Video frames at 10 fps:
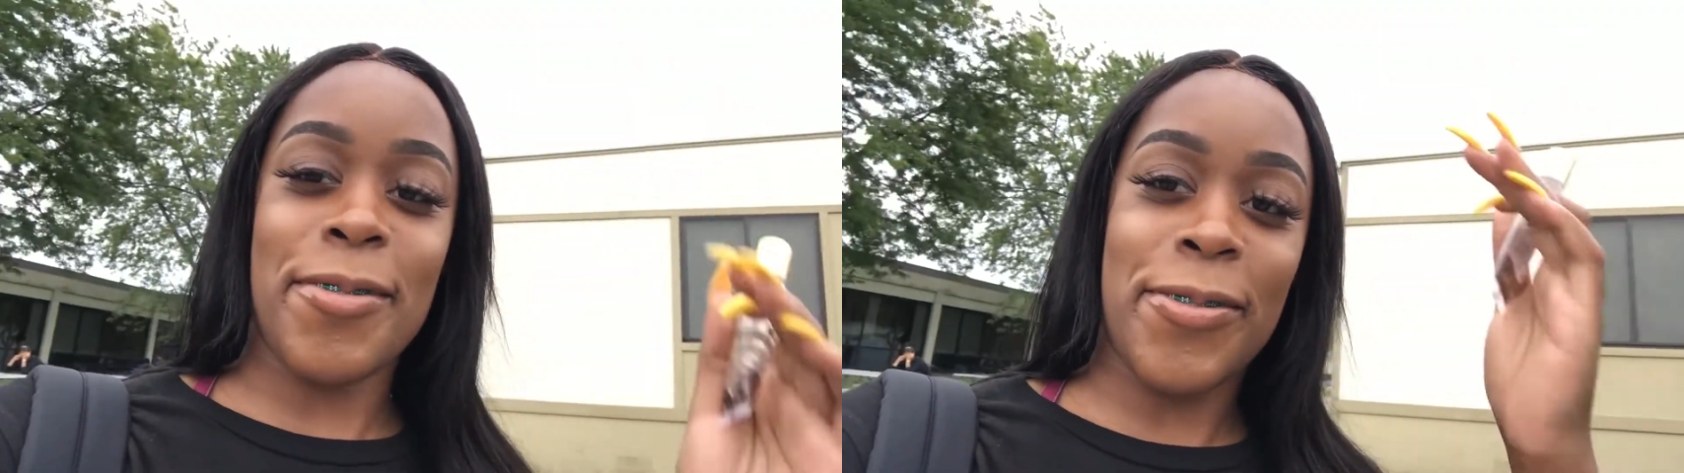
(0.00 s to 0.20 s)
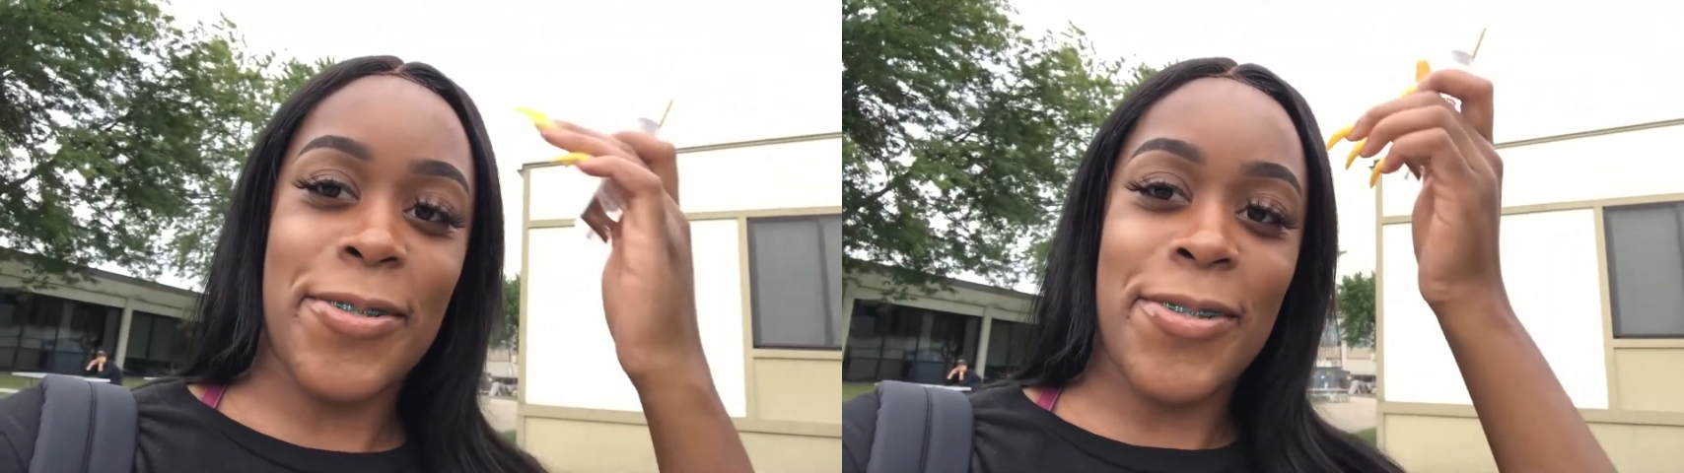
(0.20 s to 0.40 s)

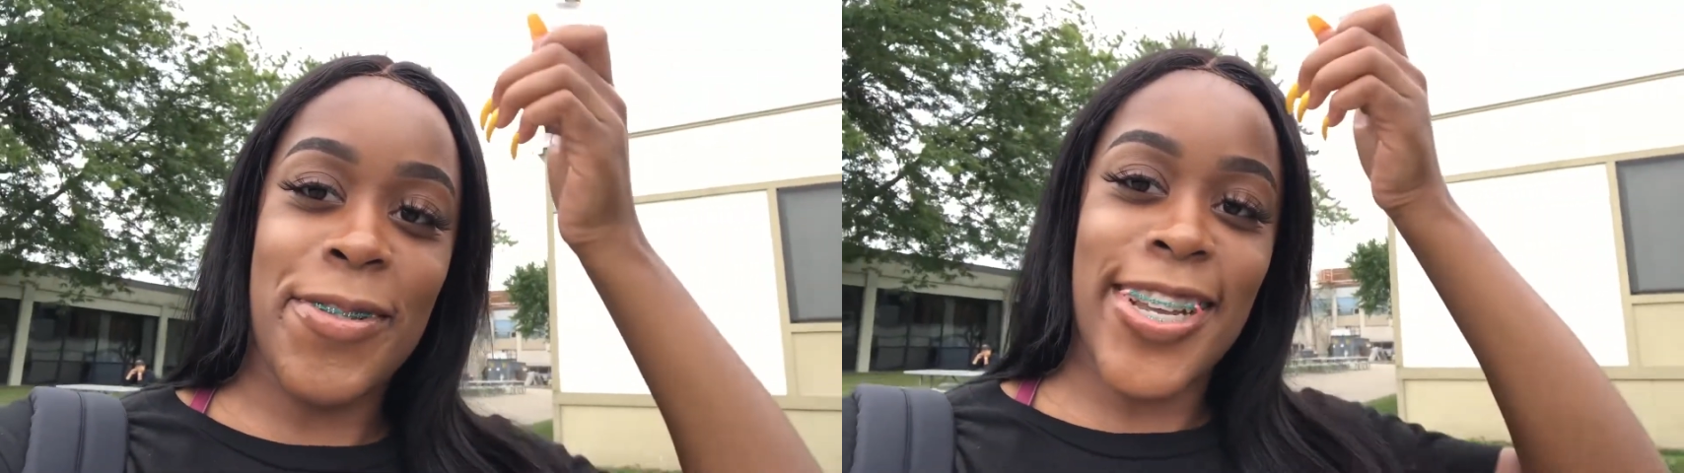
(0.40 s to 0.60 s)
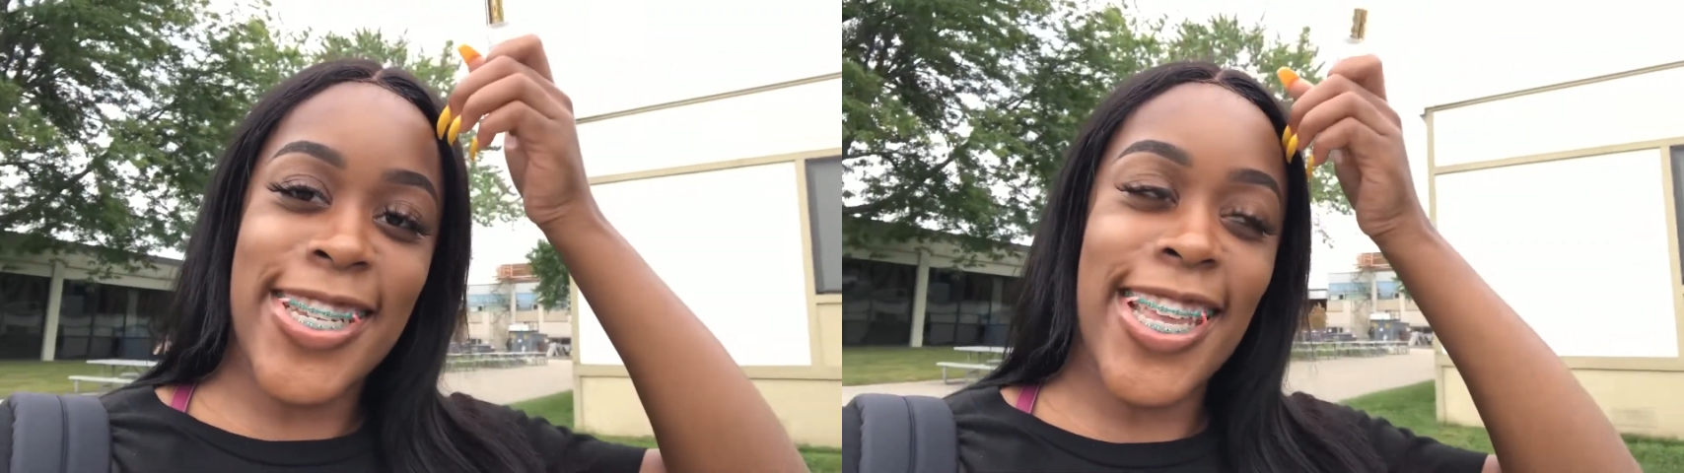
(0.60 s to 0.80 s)
so I don't know
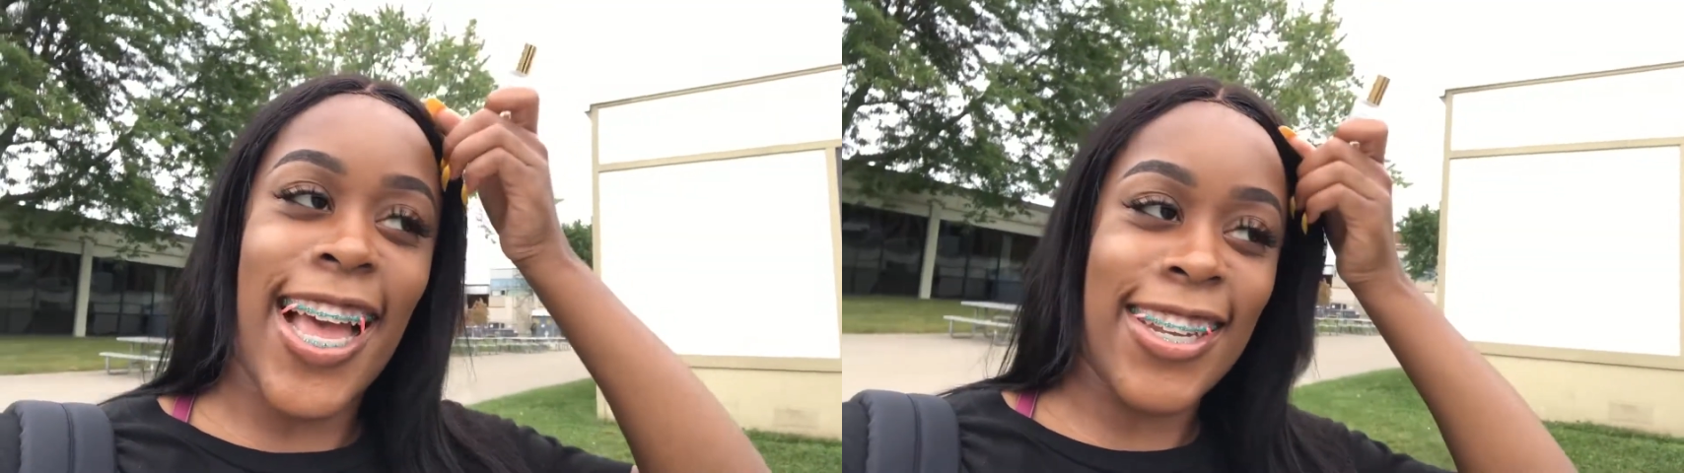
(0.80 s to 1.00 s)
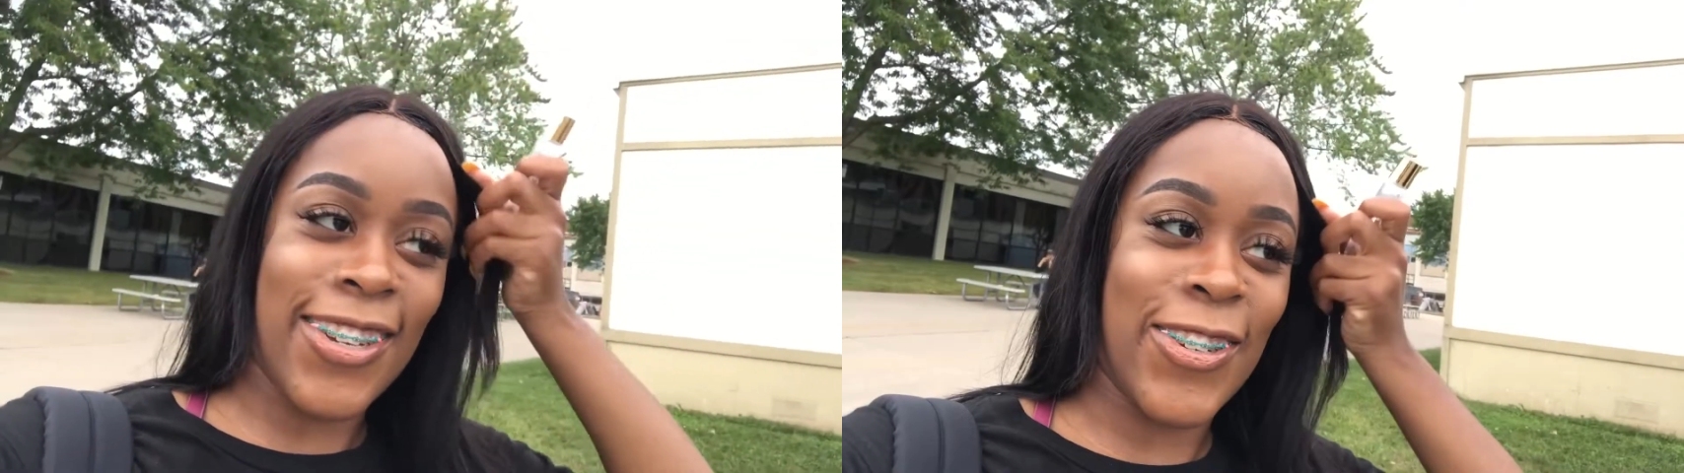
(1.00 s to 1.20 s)
why she
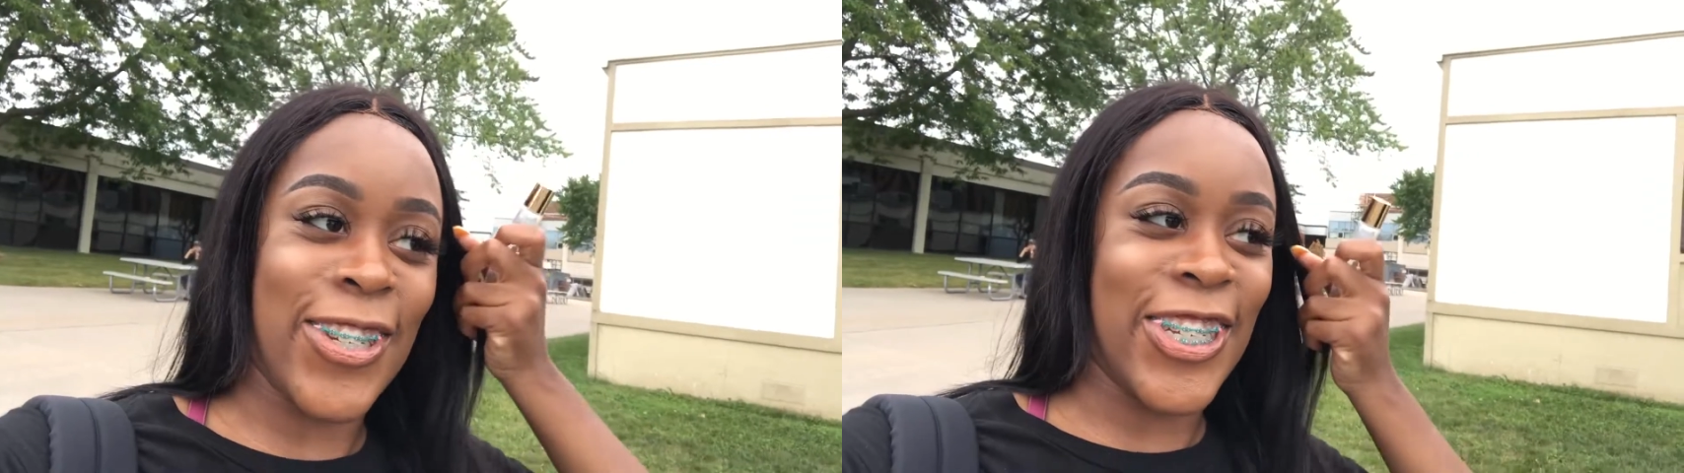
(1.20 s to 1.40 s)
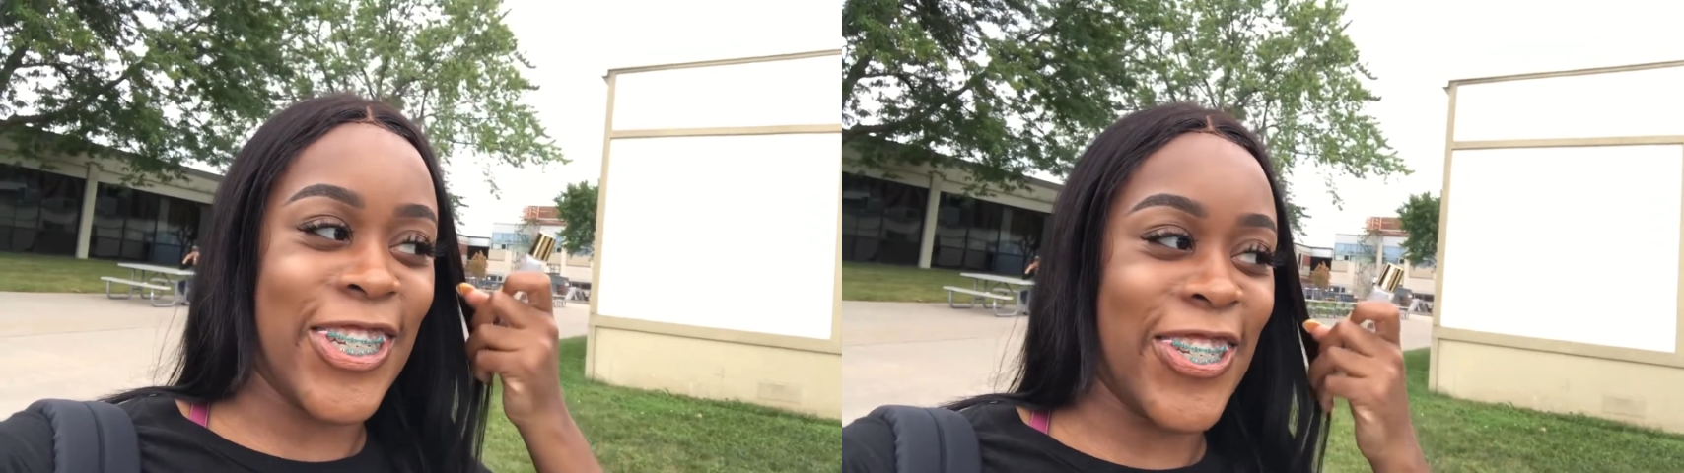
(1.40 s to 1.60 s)
acted
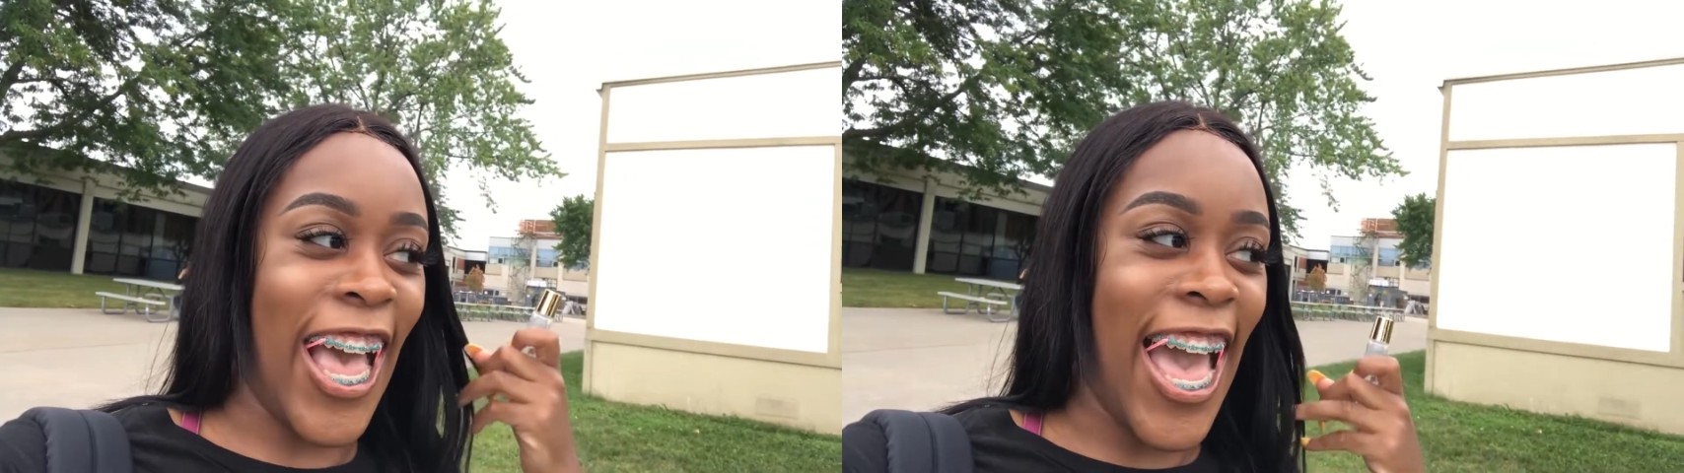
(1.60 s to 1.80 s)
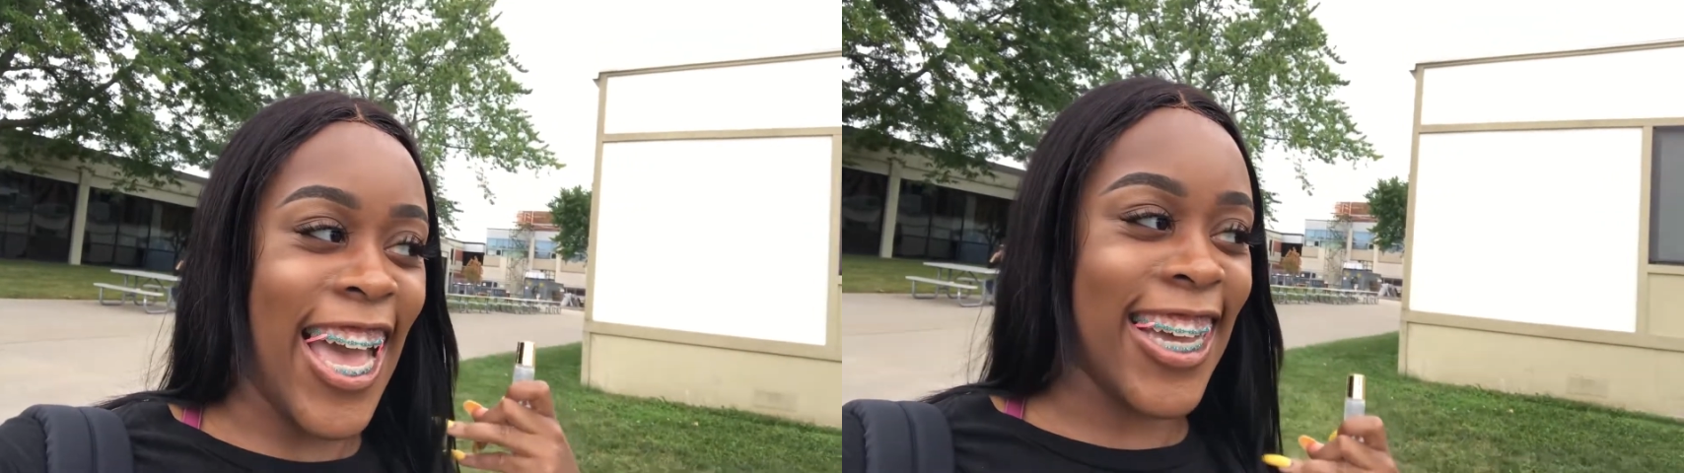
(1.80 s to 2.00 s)
all
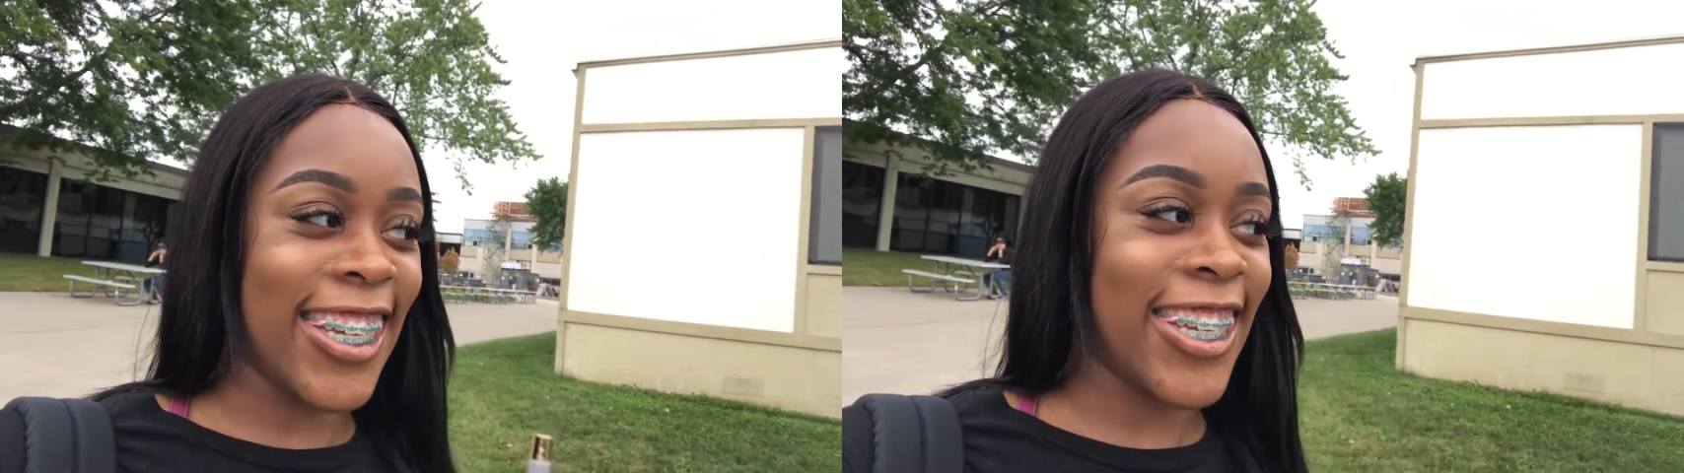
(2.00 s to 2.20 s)
shy.